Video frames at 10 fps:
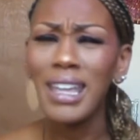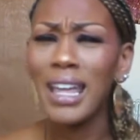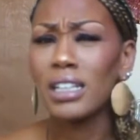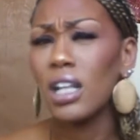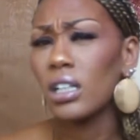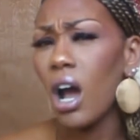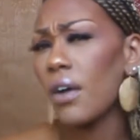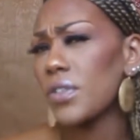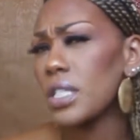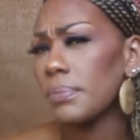and a lot of
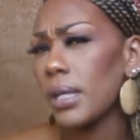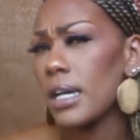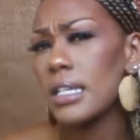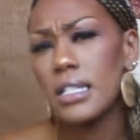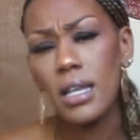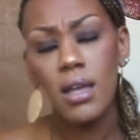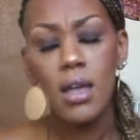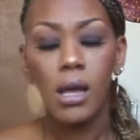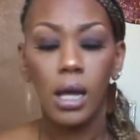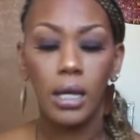office supplies
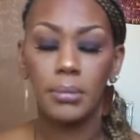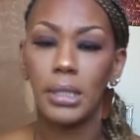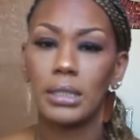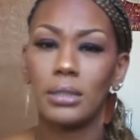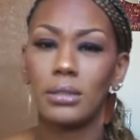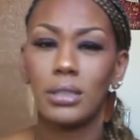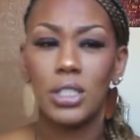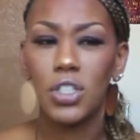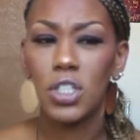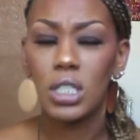um, and
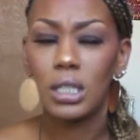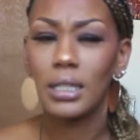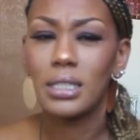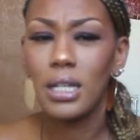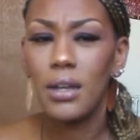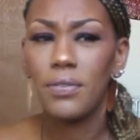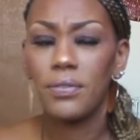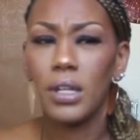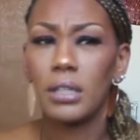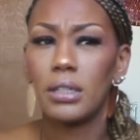dishes like
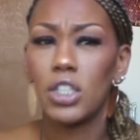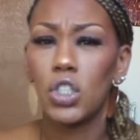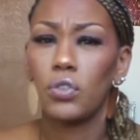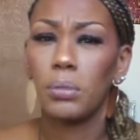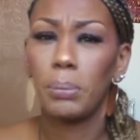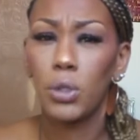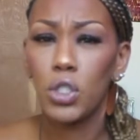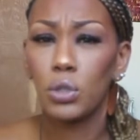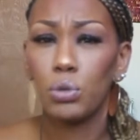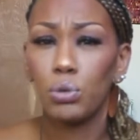stuff and dishes from the
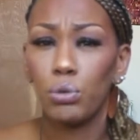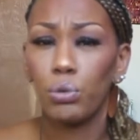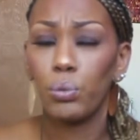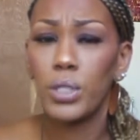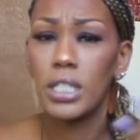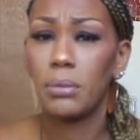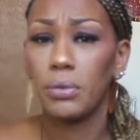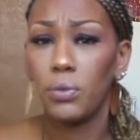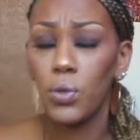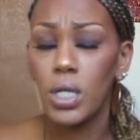person who was there
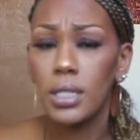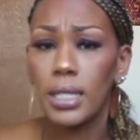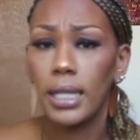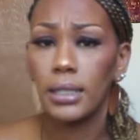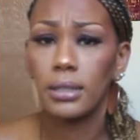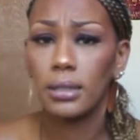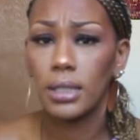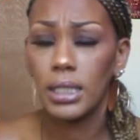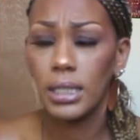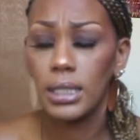before that
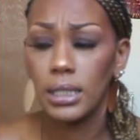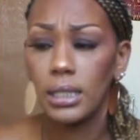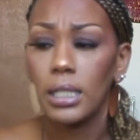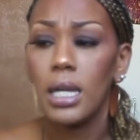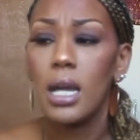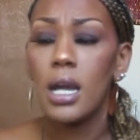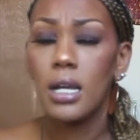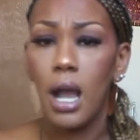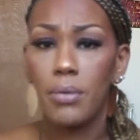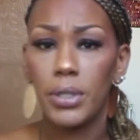he
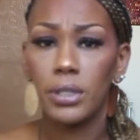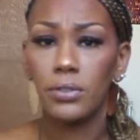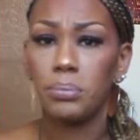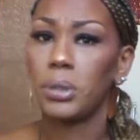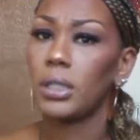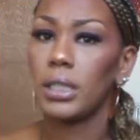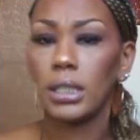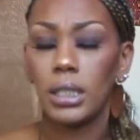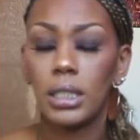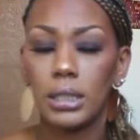got rid of, but they
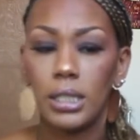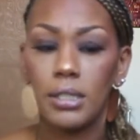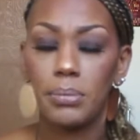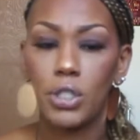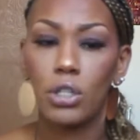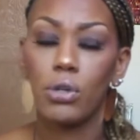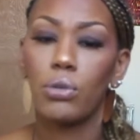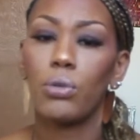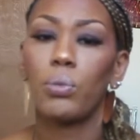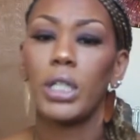didn't clean up.
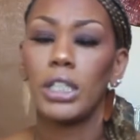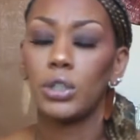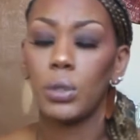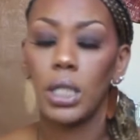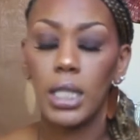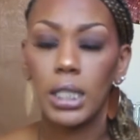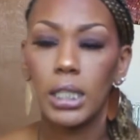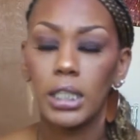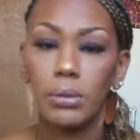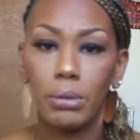So we had to do a lot of
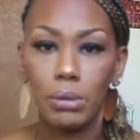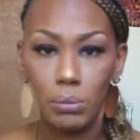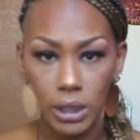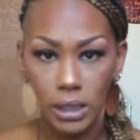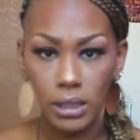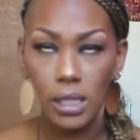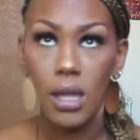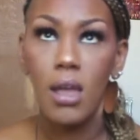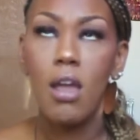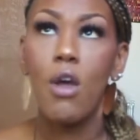cleaning when we went in.
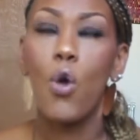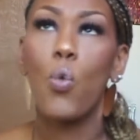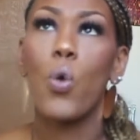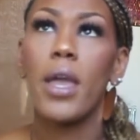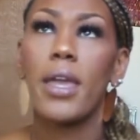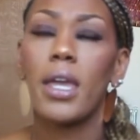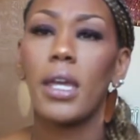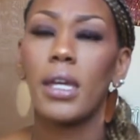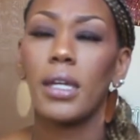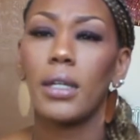
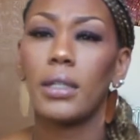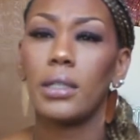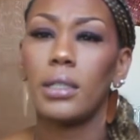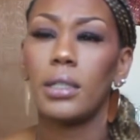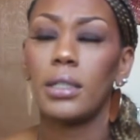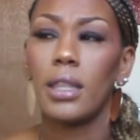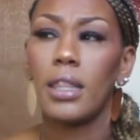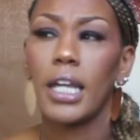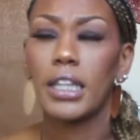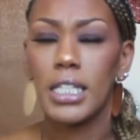When like the